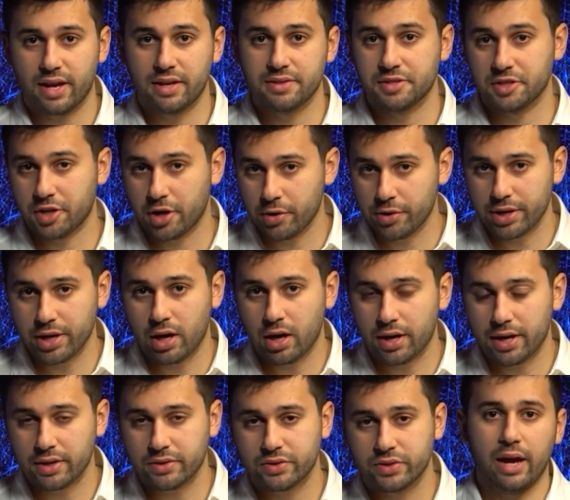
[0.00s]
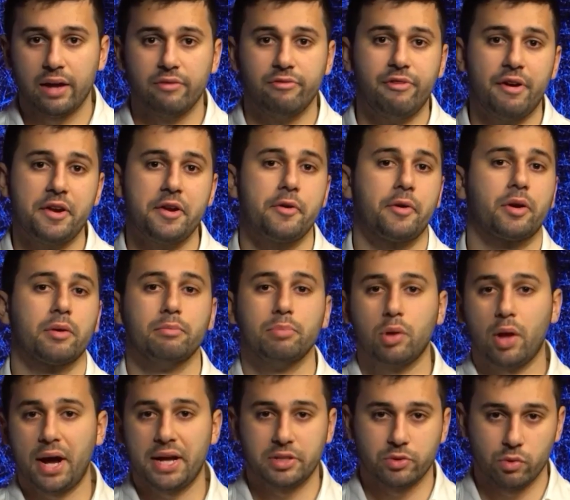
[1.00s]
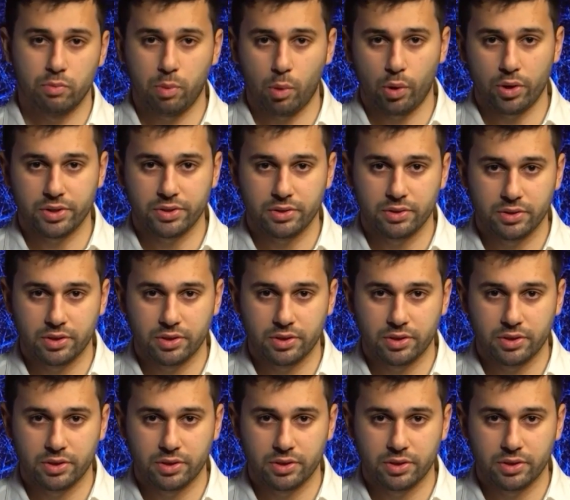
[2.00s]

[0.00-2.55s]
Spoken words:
and security audits. And vendor compliance reports.